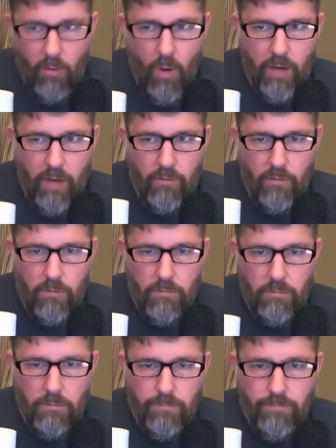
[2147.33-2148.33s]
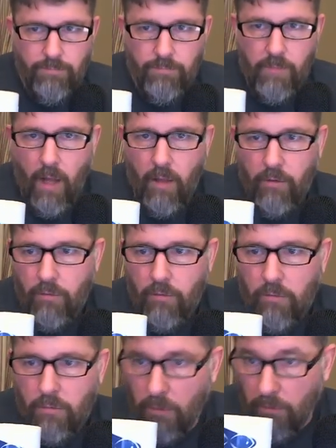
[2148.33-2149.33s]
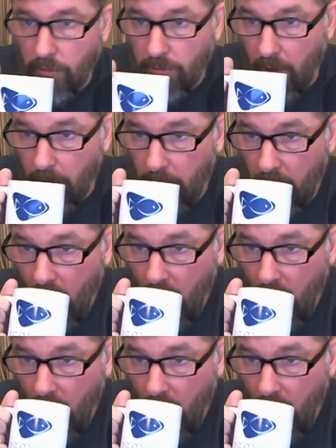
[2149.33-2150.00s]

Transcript: Aquatics. Alex hooked us up.